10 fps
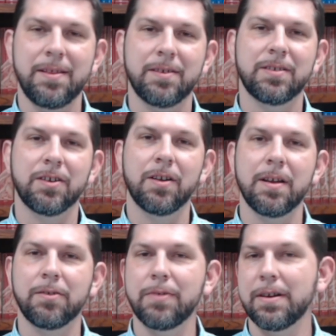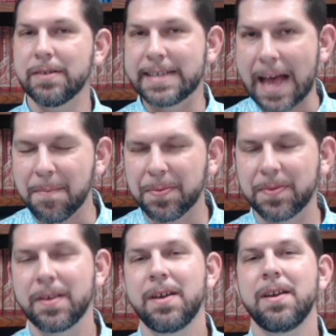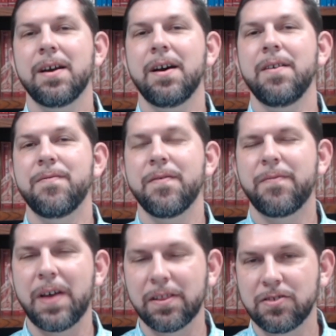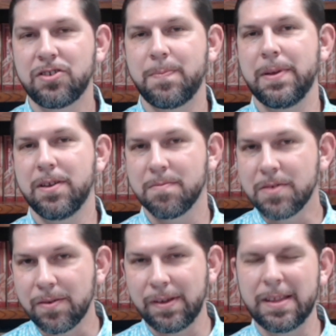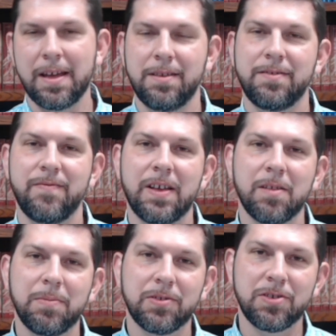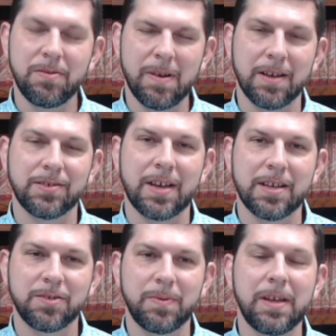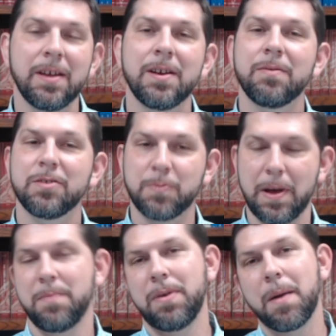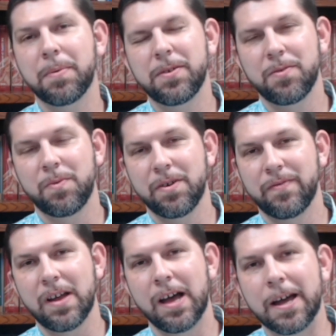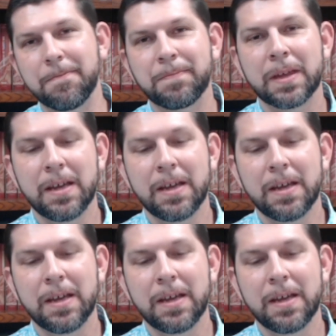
And there's a, a greater depth of fellowship and communion that is available to us as we respond properly to the Word of God.